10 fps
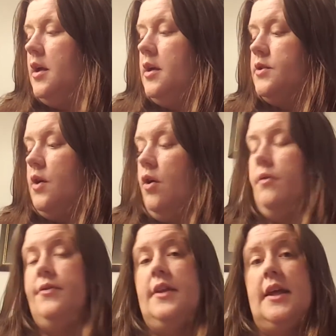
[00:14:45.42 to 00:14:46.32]
So
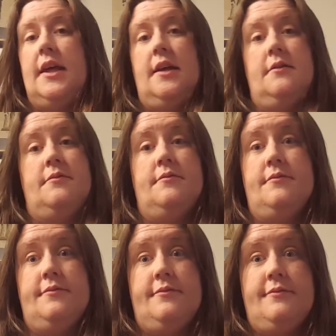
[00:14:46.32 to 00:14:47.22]
hopefully
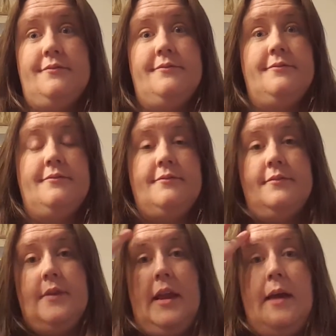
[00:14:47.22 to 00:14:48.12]

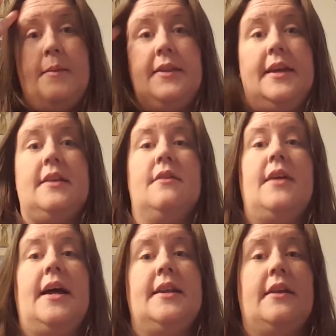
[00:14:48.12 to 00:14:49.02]
I'm at the end of
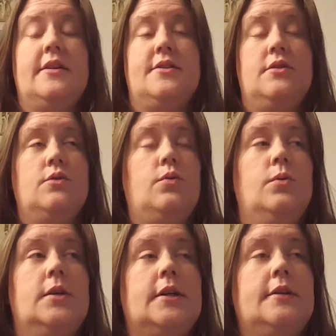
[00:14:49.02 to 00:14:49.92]
that now that it's a little
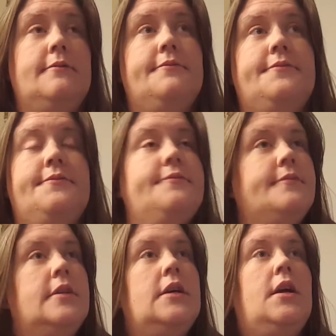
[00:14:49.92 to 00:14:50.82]
cooler
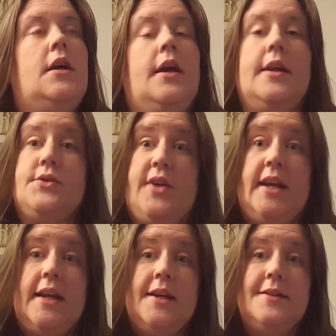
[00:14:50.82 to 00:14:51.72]
and it's
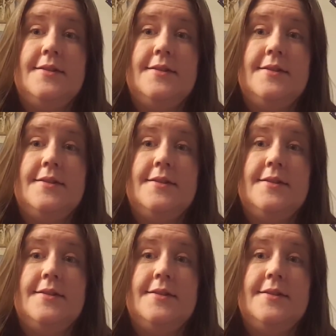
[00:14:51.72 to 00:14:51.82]
raining.